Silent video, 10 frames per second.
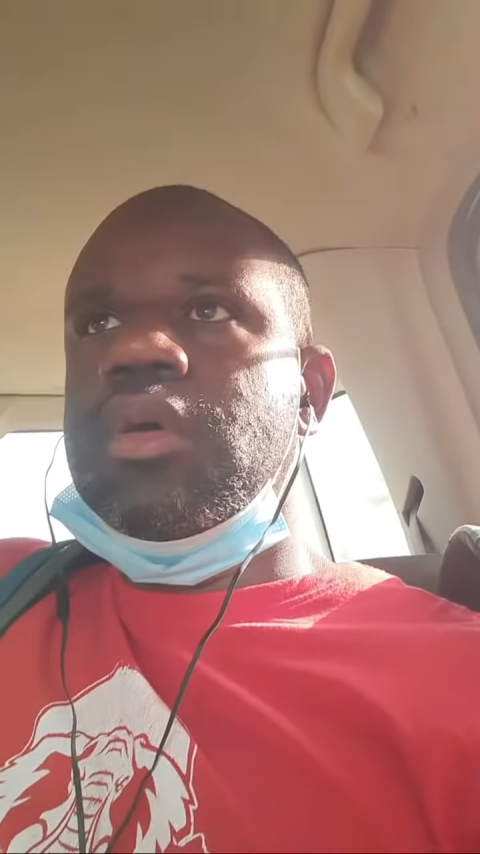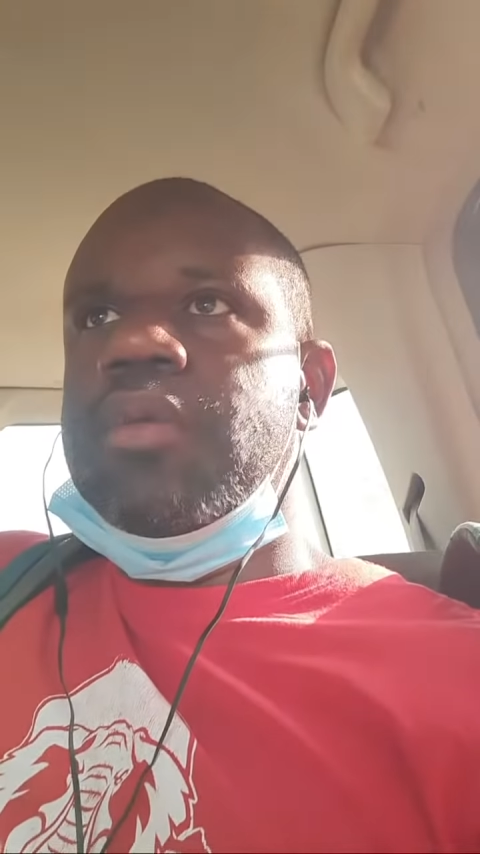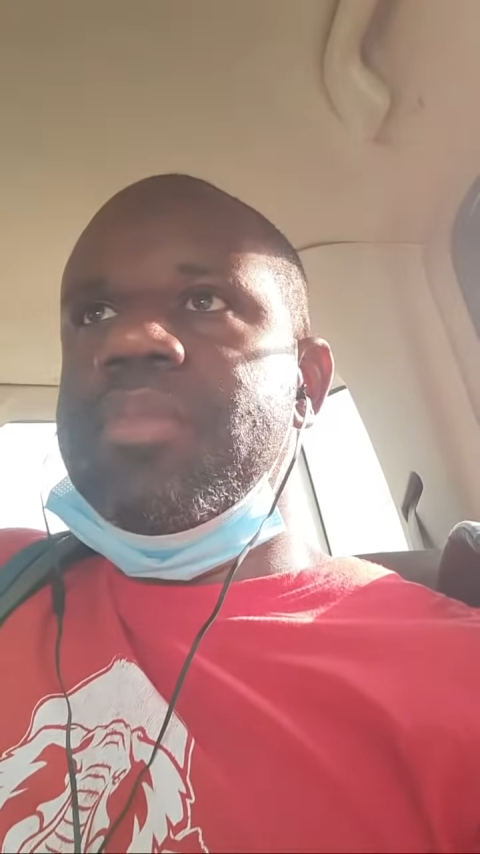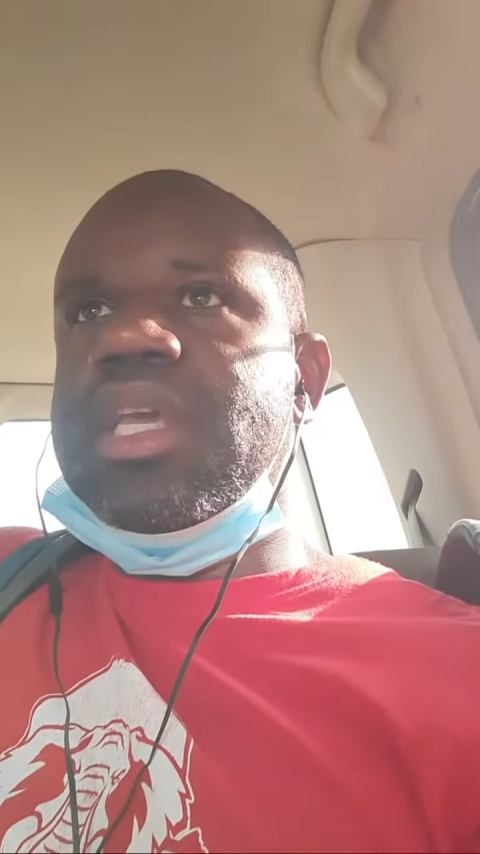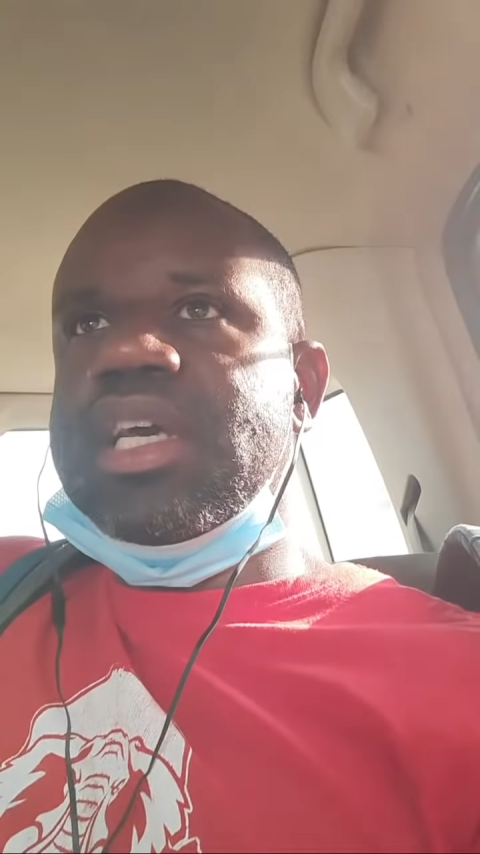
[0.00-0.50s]

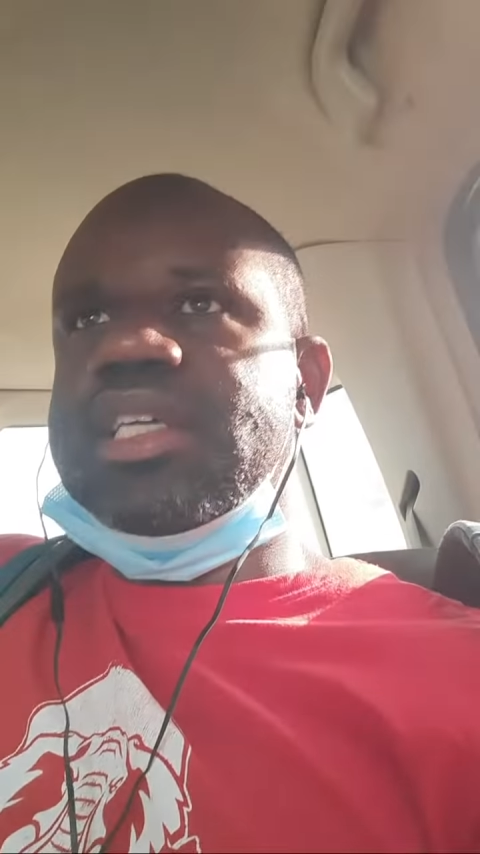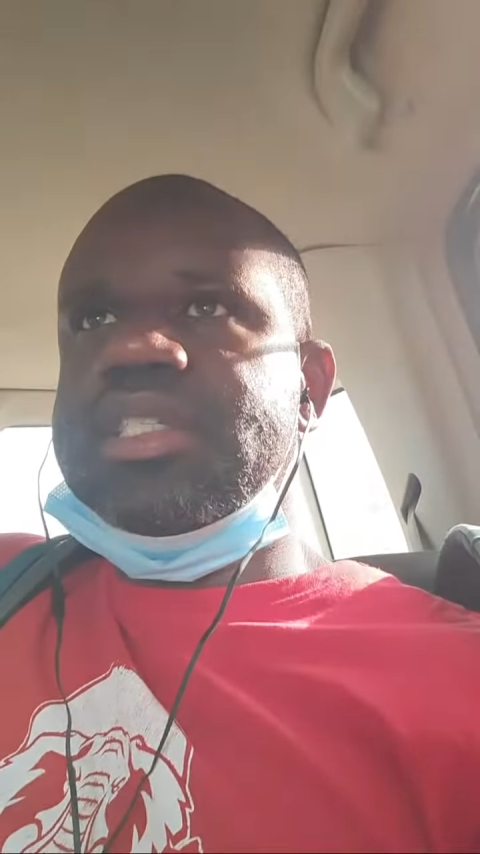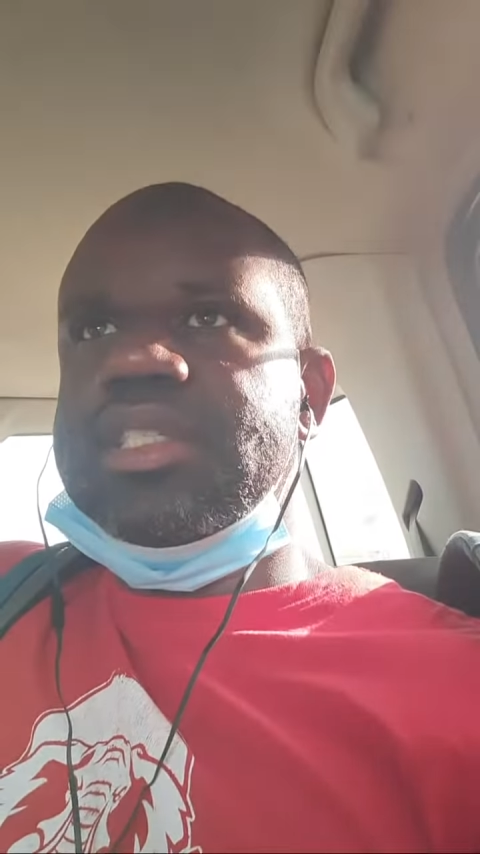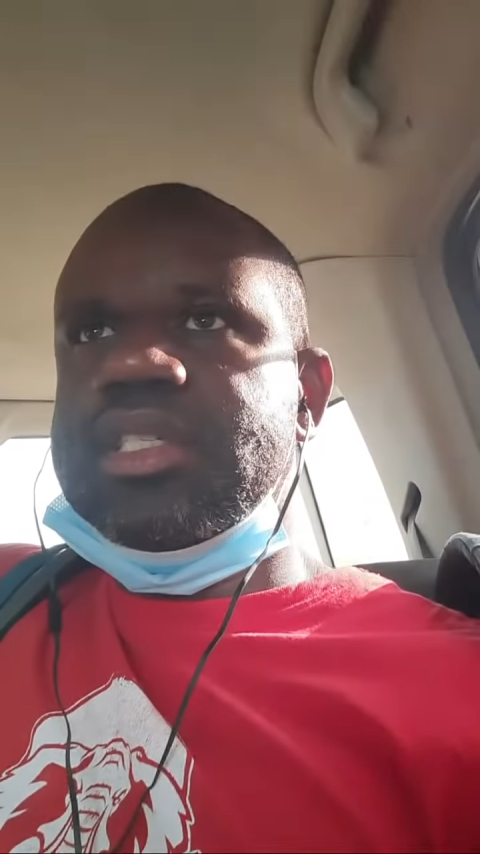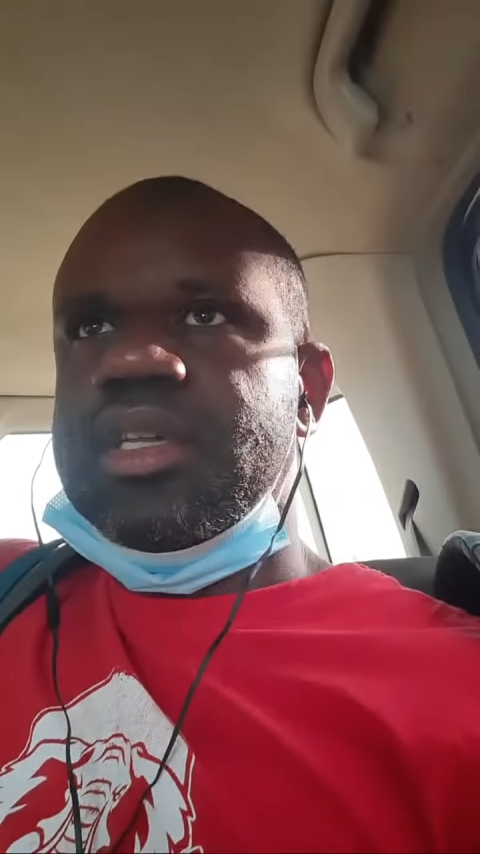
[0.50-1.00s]

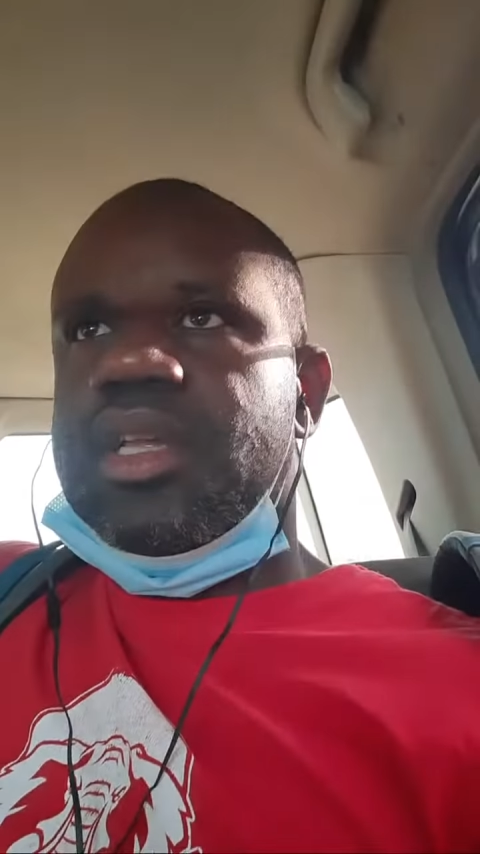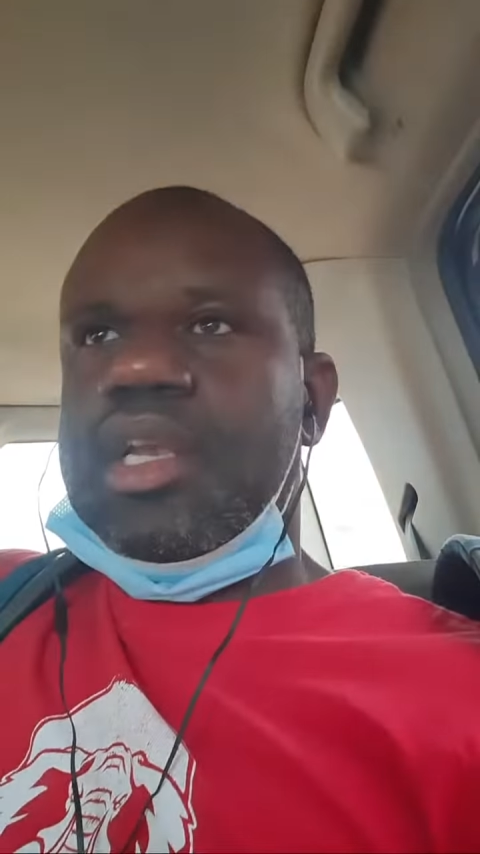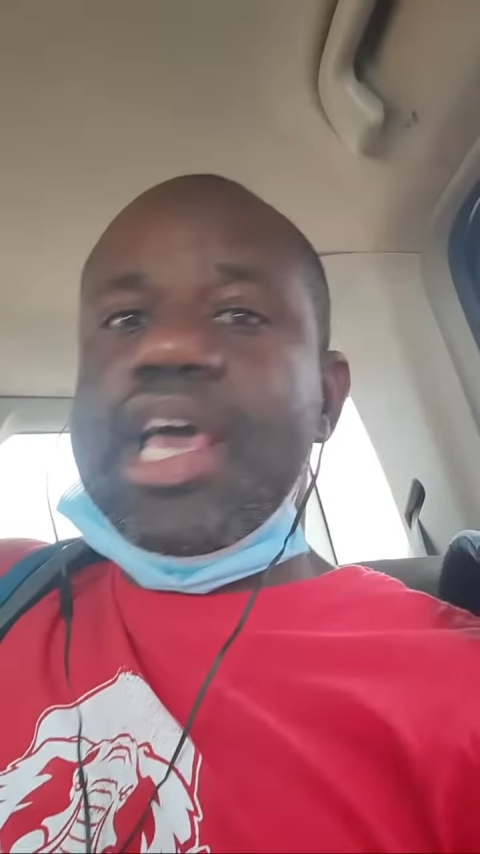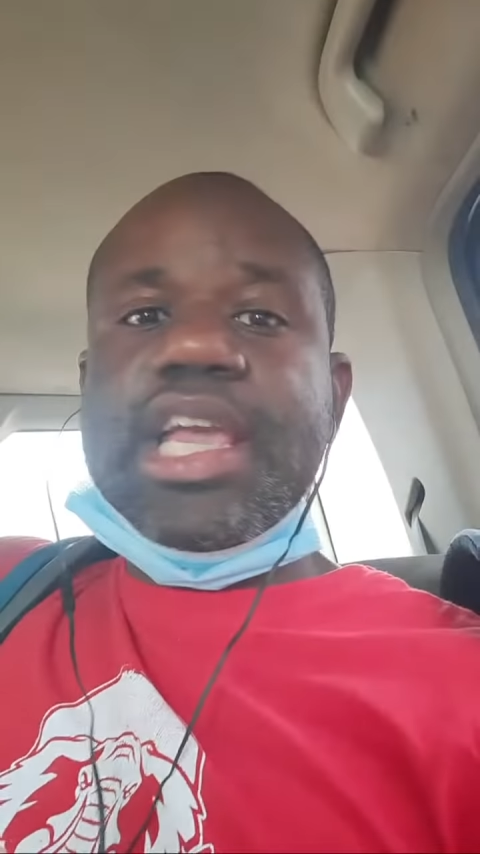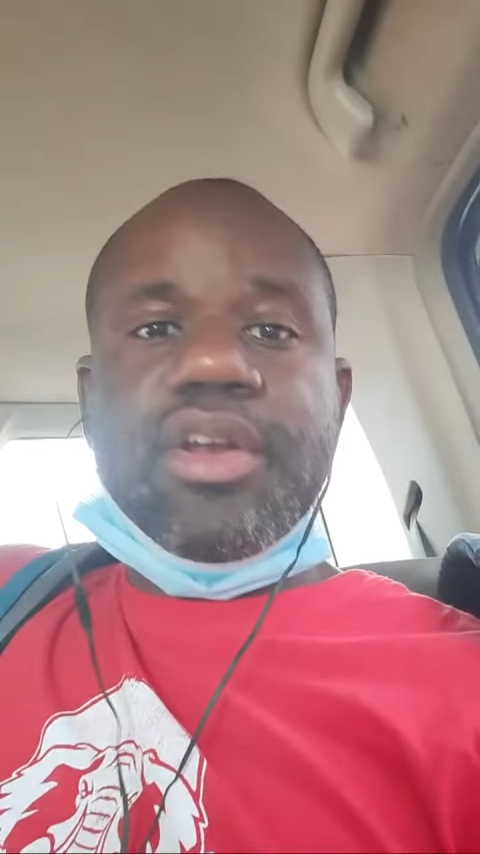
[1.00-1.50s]
because
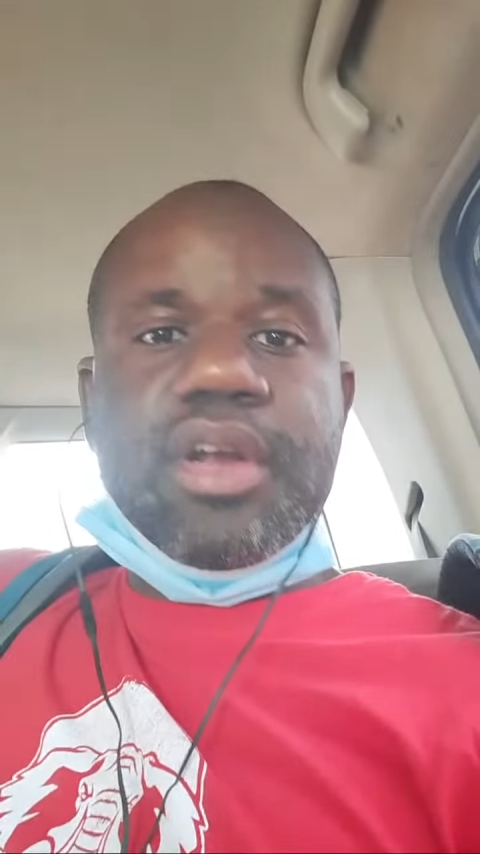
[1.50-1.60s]
like it or